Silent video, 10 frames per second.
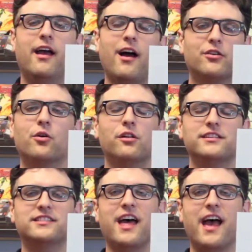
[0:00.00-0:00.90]
How cool
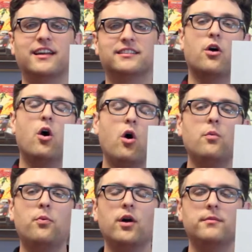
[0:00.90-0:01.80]
is that? The
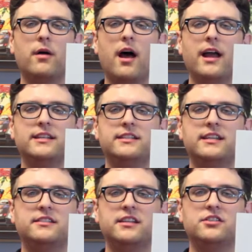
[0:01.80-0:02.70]
whole point behind
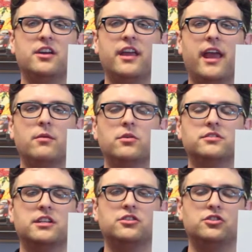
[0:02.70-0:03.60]
DC's Young
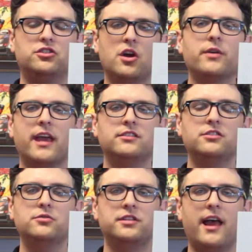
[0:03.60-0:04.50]
Animals is to showcase
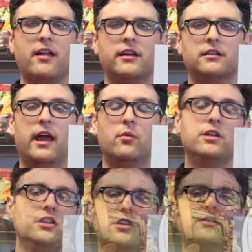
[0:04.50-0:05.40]
new talent, and
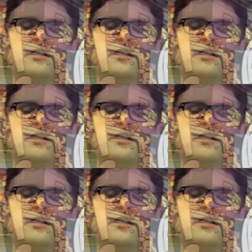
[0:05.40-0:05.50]
when you